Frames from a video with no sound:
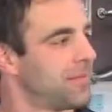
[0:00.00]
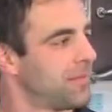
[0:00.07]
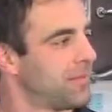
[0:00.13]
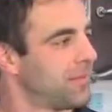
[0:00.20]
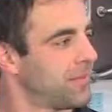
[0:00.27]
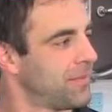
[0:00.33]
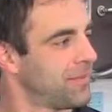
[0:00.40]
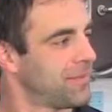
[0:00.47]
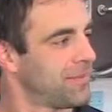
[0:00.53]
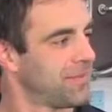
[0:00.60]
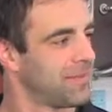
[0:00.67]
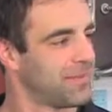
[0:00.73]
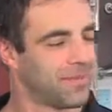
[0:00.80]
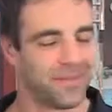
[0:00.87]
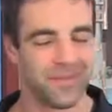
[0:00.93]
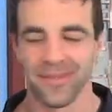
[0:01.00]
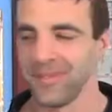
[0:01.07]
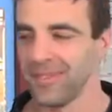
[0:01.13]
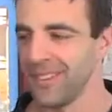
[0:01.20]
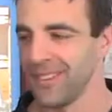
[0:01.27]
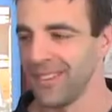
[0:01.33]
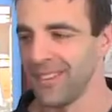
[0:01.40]

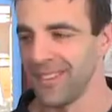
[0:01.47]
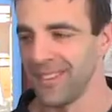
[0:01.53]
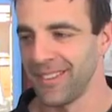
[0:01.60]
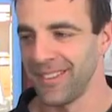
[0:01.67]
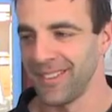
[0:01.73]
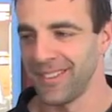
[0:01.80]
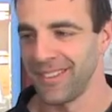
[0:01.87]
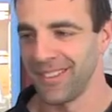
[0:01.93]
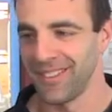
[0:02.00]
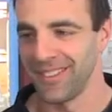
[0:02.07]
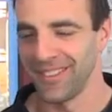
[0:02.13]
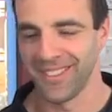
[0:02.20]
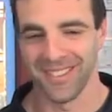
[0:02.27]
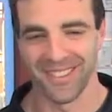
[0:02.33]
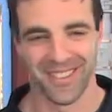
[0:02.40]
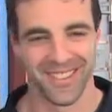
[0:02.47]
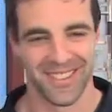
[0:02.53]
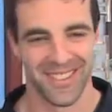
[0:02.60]
This person isn't speaking.